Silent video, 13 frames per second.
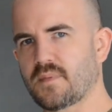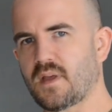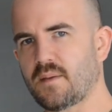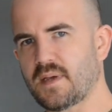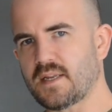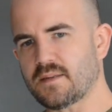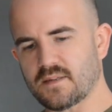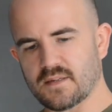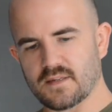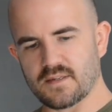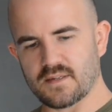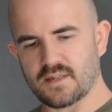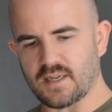I mean,
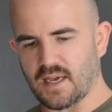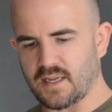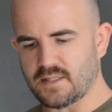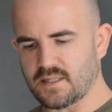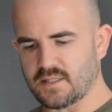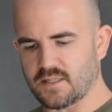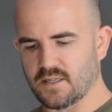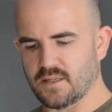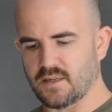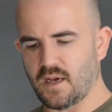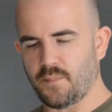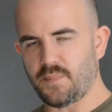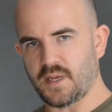yes, it's an
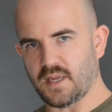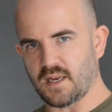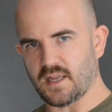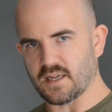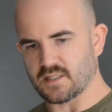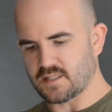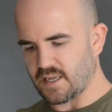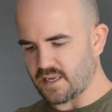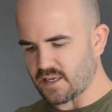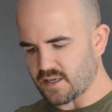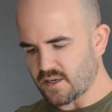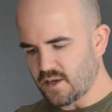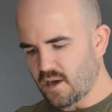appealing
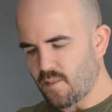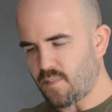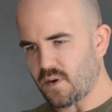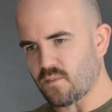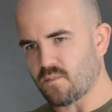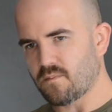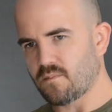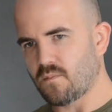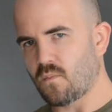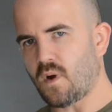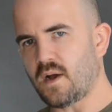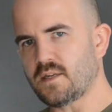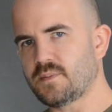aesthetic, but
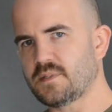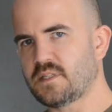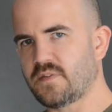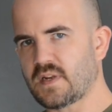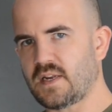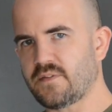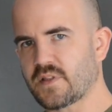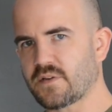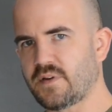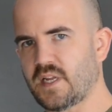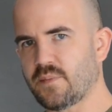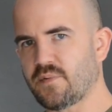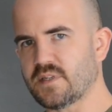why specifically the
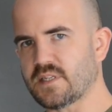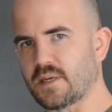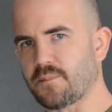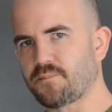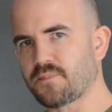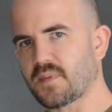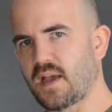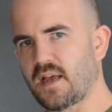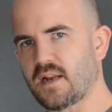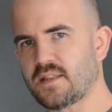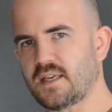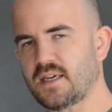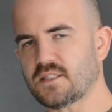3D printing? And
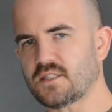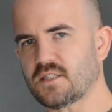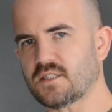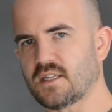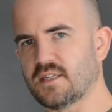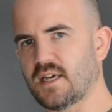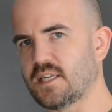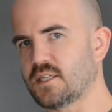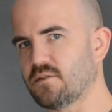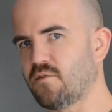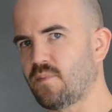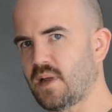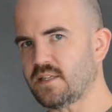I think it's just the nature
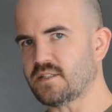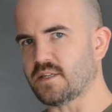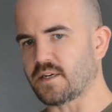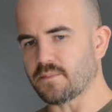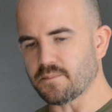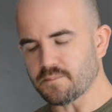of plastic.